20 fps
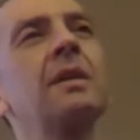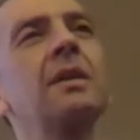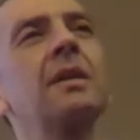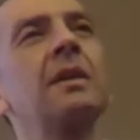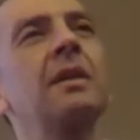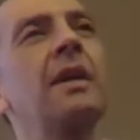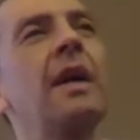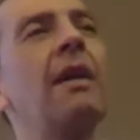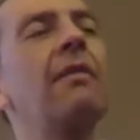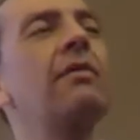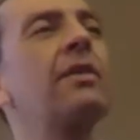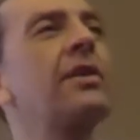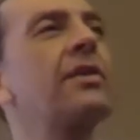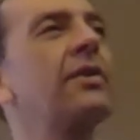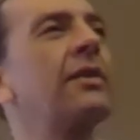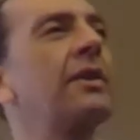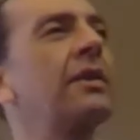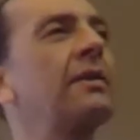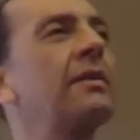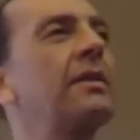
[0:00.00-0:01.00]

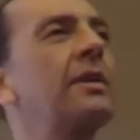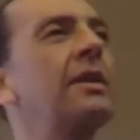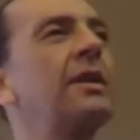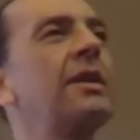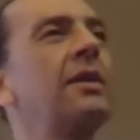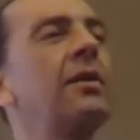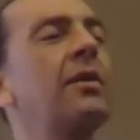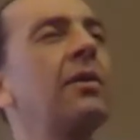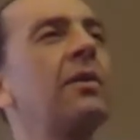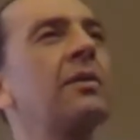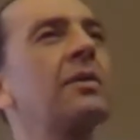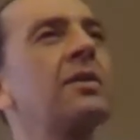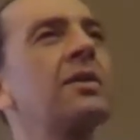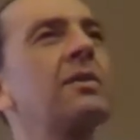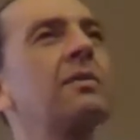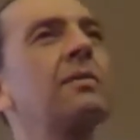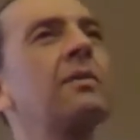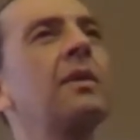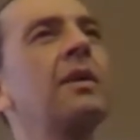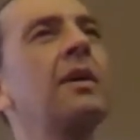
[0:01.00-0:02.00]
everything, eagles,
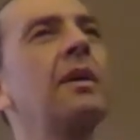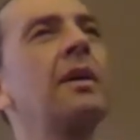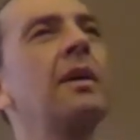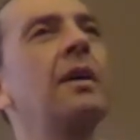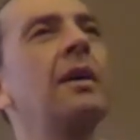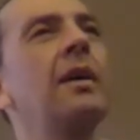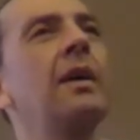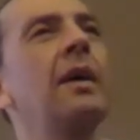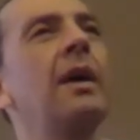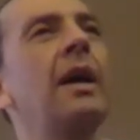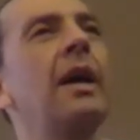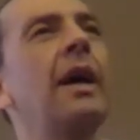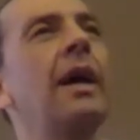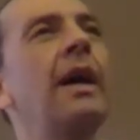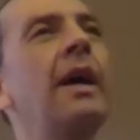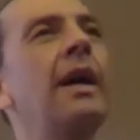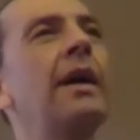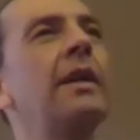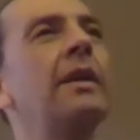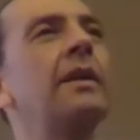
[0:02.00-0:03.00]

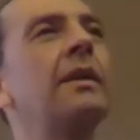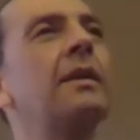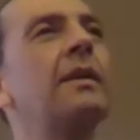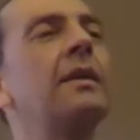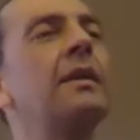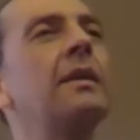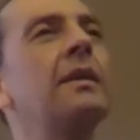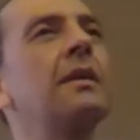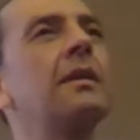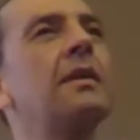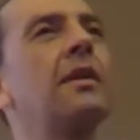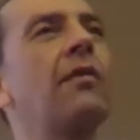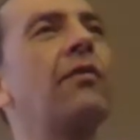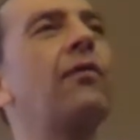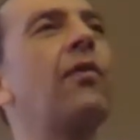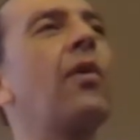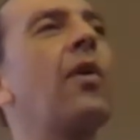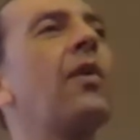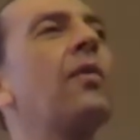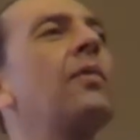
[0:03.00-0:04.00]
and the
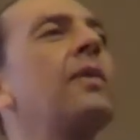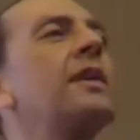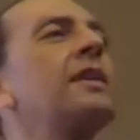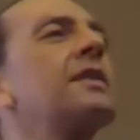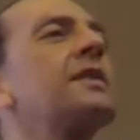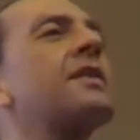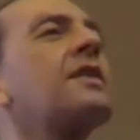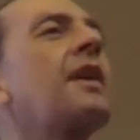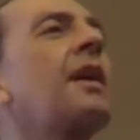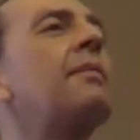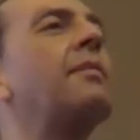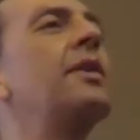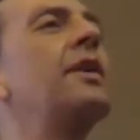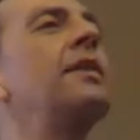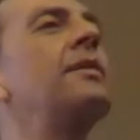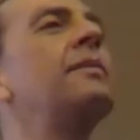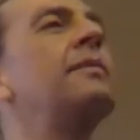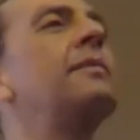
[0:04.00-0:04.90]
four winds come in.